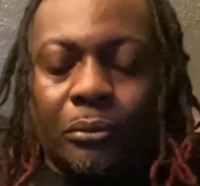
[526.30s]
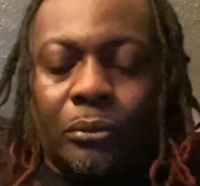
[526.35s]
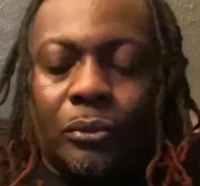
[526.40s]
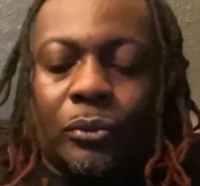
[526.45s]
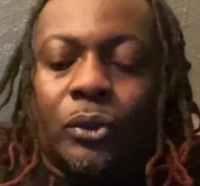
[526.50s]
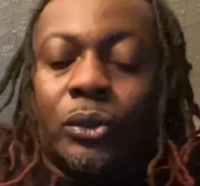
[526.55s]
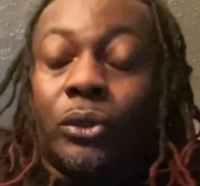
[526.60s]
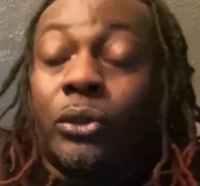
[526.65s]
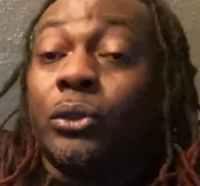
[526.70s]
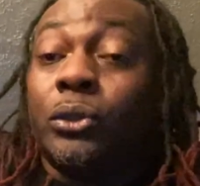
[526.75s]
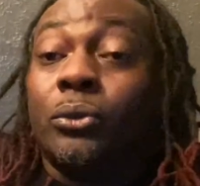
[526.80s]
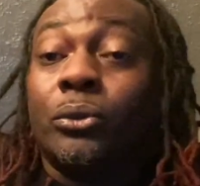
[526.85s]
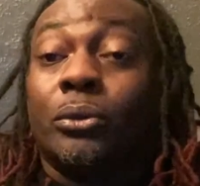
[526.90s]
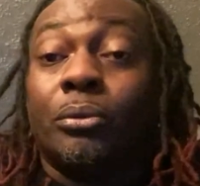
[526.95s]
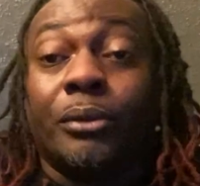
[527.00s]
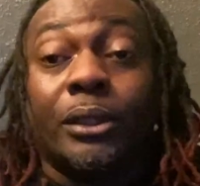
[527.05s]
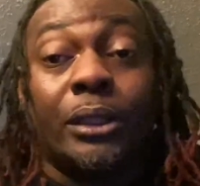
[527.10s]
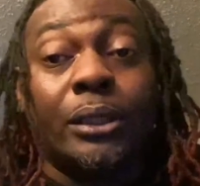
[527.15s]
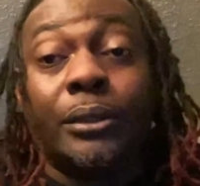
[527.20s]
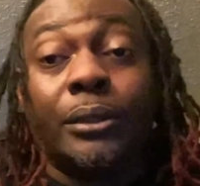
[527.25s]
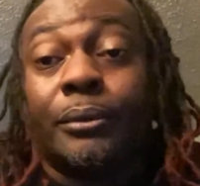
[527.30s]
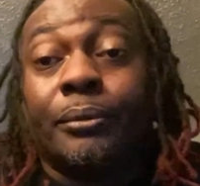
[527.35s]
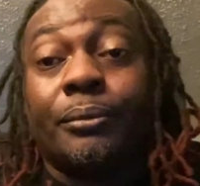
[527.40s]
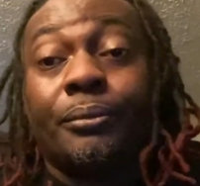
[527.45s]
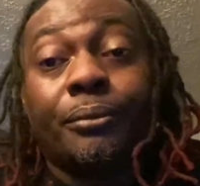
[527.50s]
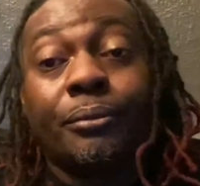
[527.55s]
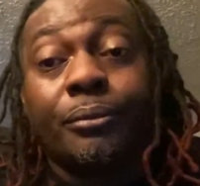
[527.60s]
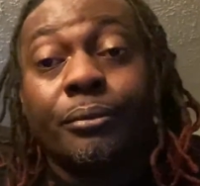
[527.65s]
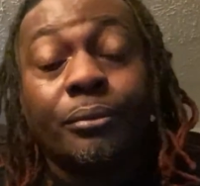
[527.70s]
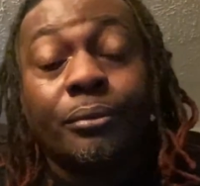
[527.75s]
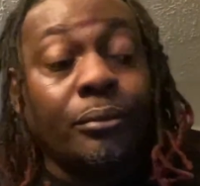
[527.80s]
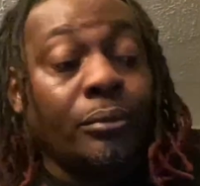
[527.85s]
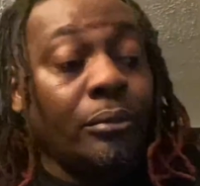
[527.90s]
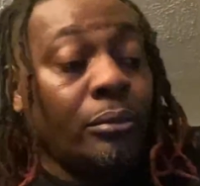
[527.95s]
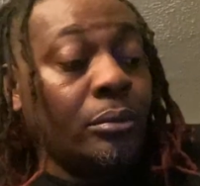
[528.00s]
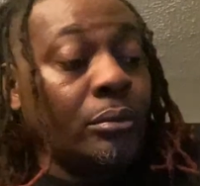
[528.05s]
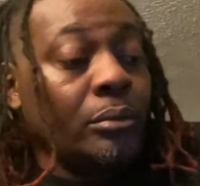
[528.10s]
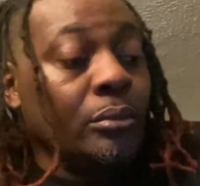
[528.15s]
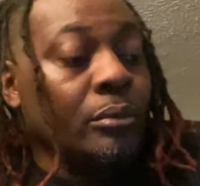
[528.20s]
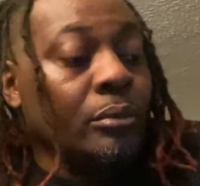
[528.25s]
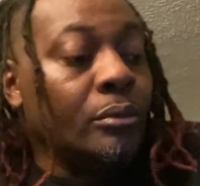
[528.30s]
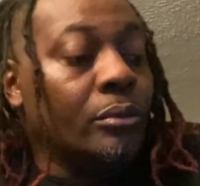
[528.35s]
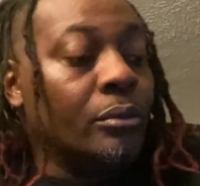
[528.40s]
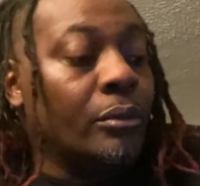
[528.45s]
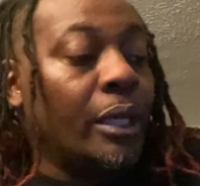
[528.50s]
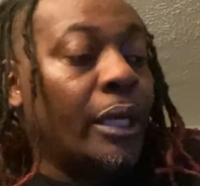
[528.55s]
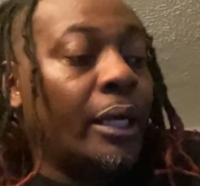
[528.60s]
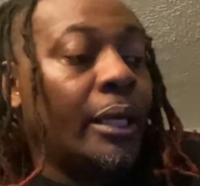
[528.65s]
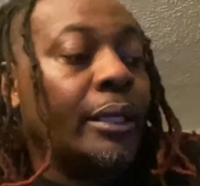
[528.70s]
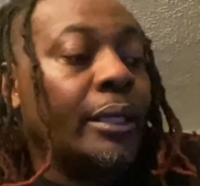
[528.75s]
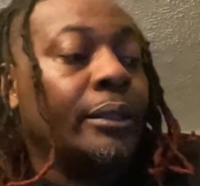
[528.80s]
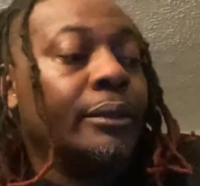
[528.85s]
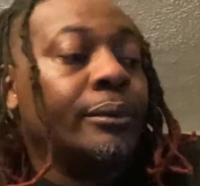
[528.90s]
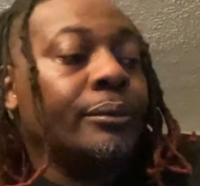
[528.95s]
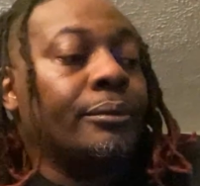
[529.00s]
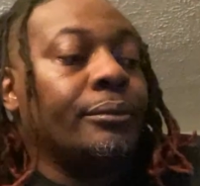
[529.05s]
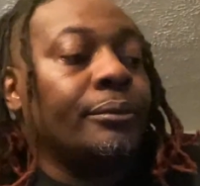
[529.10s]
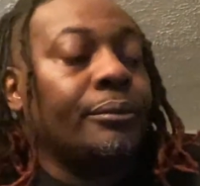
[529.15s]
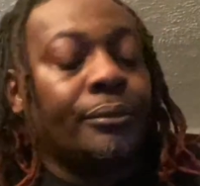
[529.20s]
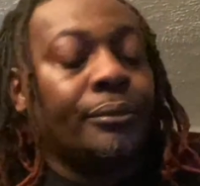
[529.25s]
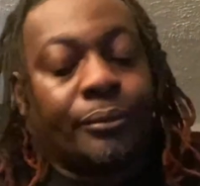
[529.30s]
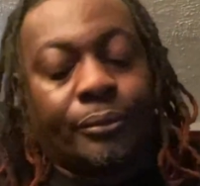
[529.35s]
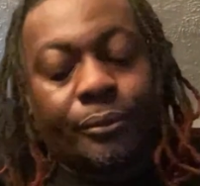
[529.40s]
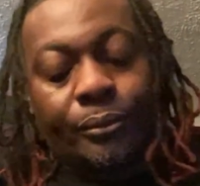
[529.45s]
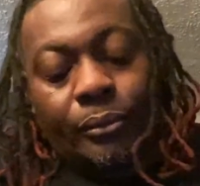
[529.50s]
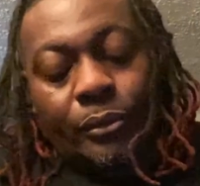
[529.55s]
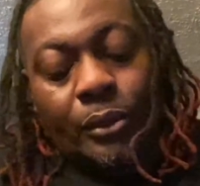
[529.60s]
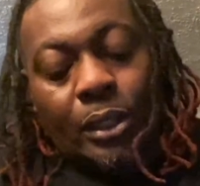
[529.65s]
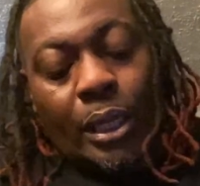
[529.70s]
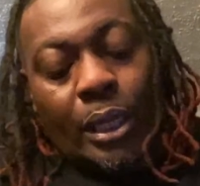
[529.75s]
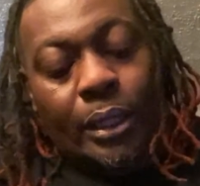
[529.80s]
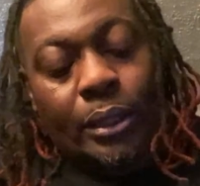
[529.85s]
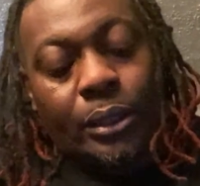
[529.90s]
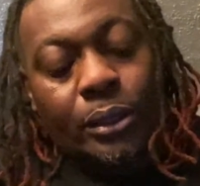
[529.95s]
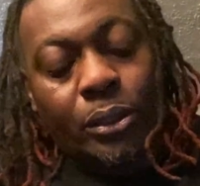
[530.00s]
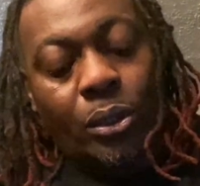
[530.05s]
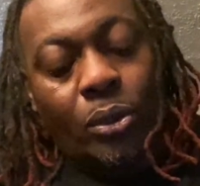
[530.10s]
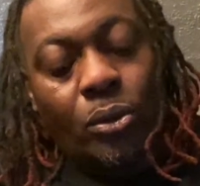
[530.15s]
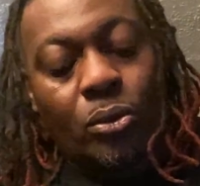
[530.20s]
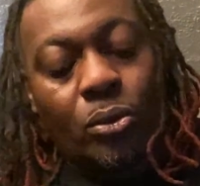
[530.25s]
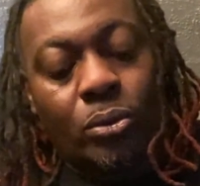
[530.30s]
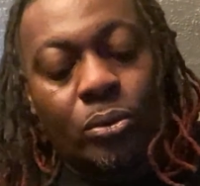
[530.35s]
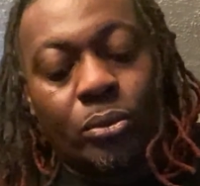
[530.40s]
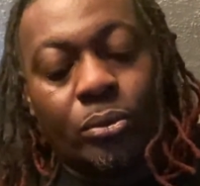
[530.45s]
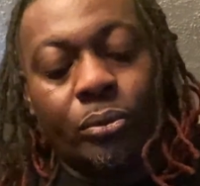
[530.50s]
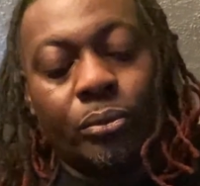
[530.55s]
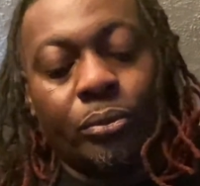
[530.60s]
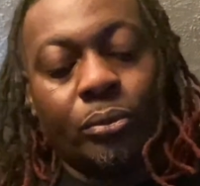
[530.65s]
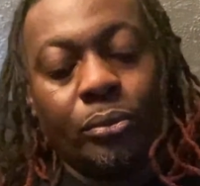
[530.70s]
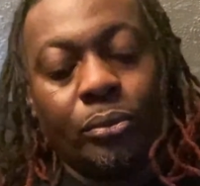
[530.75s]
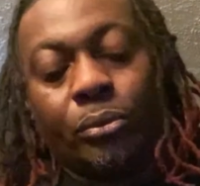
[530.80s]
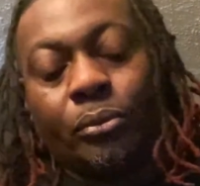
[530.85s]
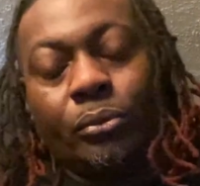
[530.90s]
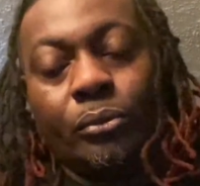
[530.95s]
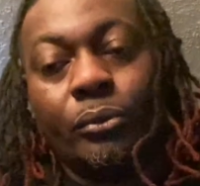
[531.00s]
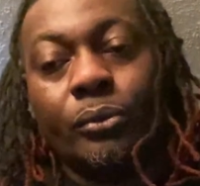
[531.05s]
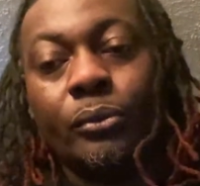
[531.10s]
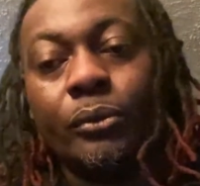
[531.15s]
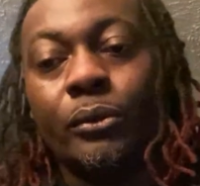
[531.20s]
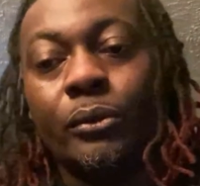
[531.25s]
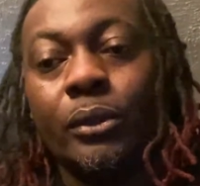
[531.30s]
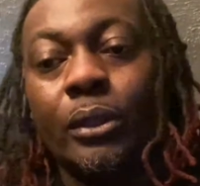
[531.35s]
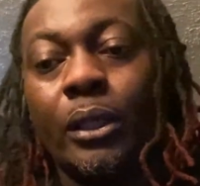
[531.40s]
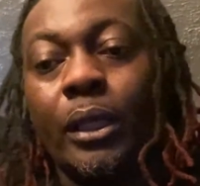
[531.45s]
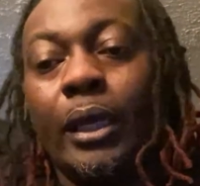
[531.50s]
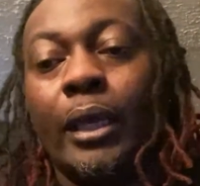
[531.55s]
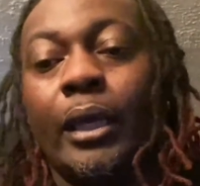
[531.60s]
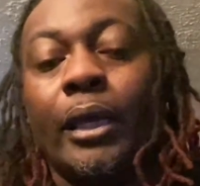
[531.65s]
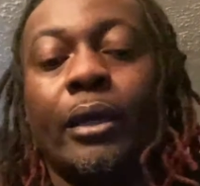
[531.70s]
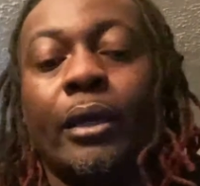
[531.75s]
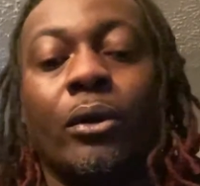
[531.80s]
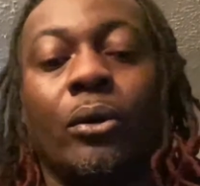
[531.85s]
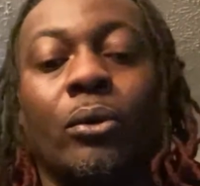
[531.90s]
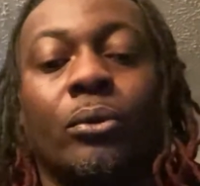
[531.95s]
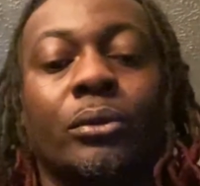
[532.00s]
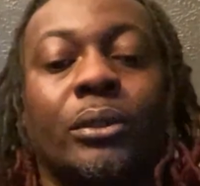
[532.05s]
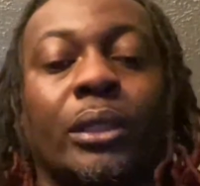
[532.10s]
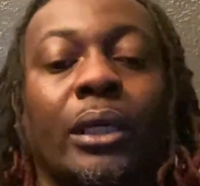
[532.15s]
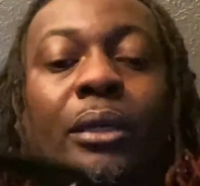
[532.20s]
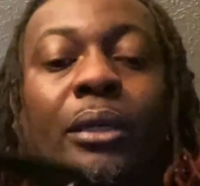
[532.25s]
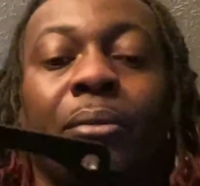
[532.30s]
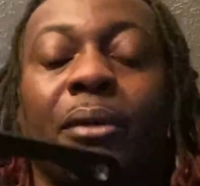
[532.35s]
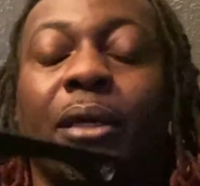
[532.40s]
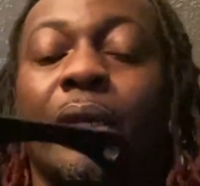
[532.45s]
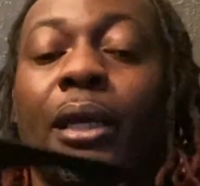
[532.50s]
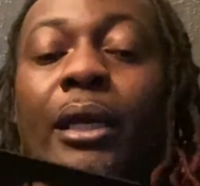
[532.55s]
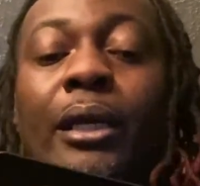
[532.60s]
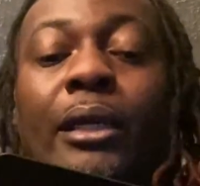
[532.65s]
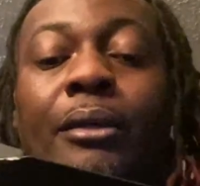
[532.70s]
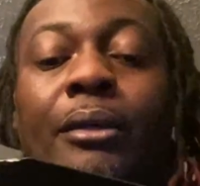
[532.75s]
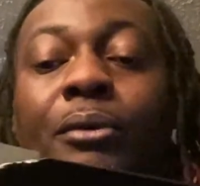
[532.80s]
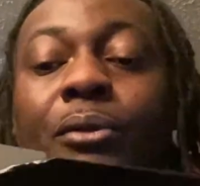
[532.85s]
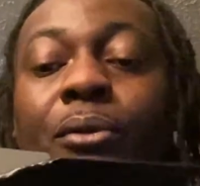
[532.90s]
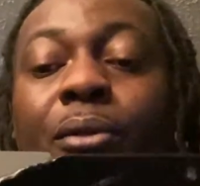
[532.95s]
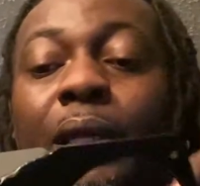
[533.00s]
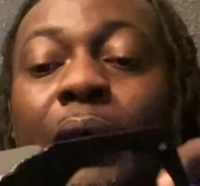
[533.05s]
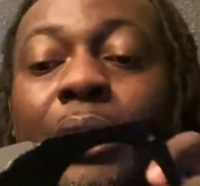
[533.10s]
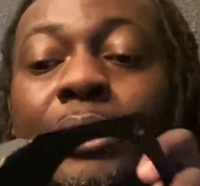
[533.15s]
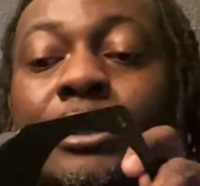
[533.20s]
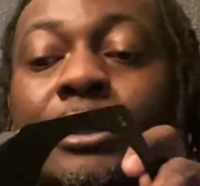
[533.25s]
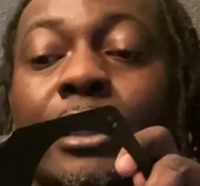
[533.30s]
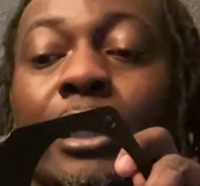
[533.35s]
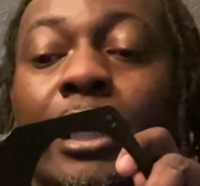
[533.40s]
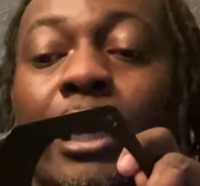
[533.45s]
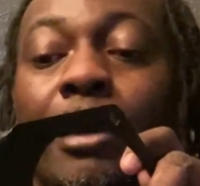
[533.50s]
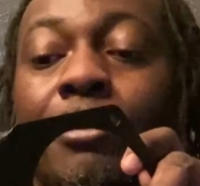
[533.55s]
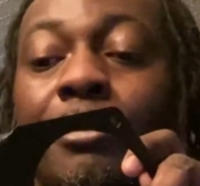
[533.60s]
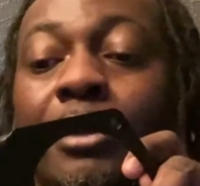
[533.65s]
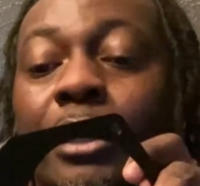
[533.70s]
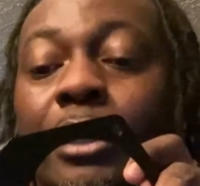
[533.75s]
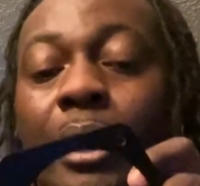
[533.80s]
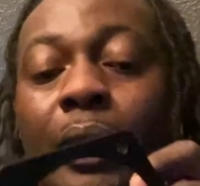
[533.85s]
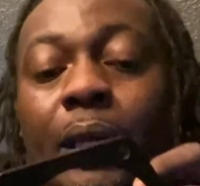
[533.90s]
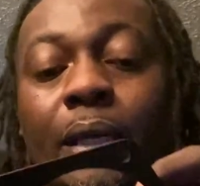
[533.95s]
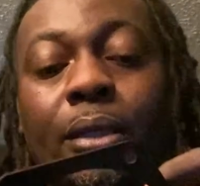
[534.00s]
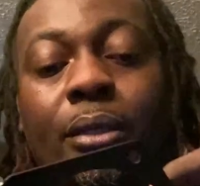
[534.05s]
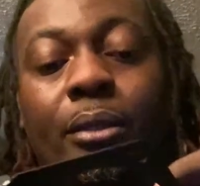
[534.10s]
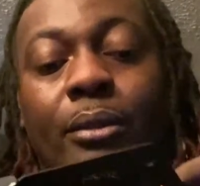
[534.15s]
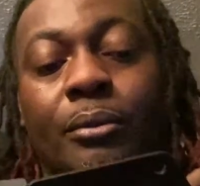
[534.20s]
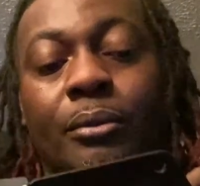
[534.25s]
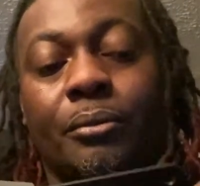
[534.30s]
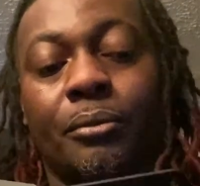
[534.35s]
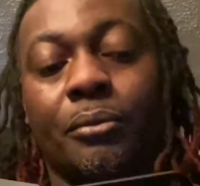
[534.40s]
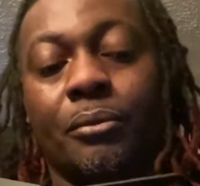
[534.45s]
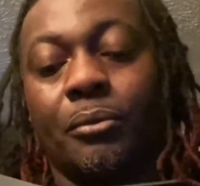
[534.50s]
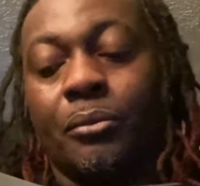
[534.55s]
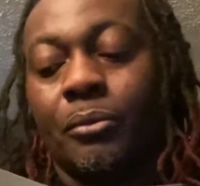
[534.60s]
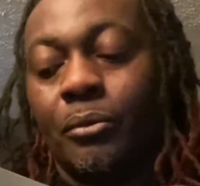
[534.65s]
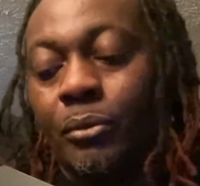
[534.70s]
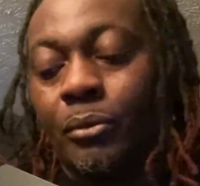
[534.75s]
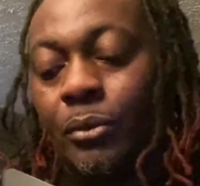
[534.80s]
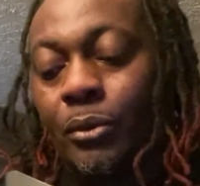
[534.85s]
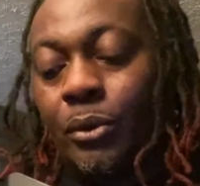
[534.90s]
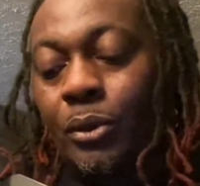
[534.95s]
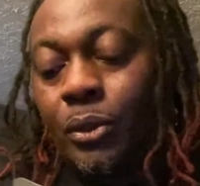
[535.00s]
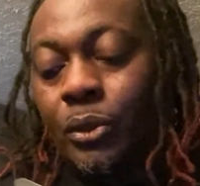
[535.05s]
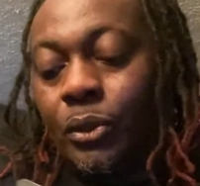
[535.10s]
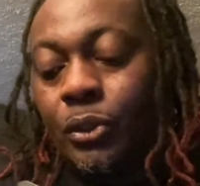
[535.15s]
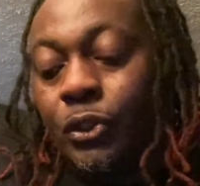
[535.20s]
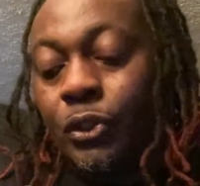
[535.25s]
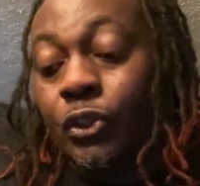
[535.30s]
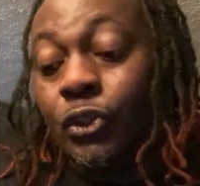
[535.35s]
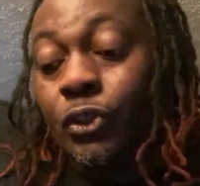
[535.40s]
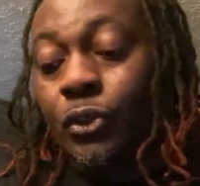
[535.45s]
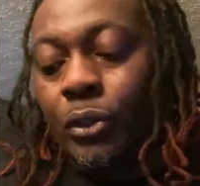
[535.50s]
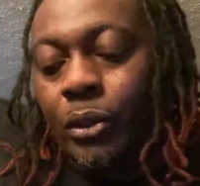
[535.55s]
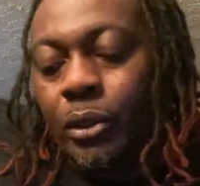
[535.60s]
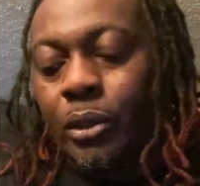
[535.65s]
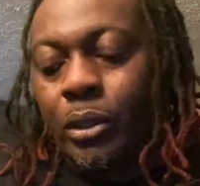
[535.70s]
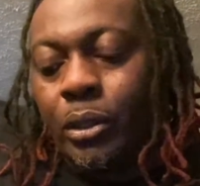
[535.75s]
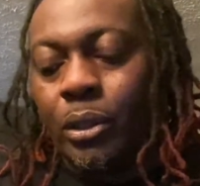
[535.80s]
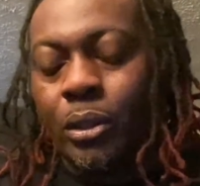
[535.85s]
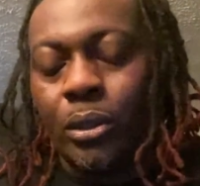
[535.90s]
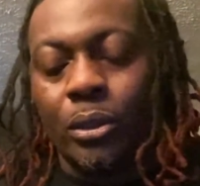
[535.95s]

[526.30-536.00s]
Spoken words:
excuse me, man, like this whole head coat thing, man, I ain't even gonna lie to you, had me like shook,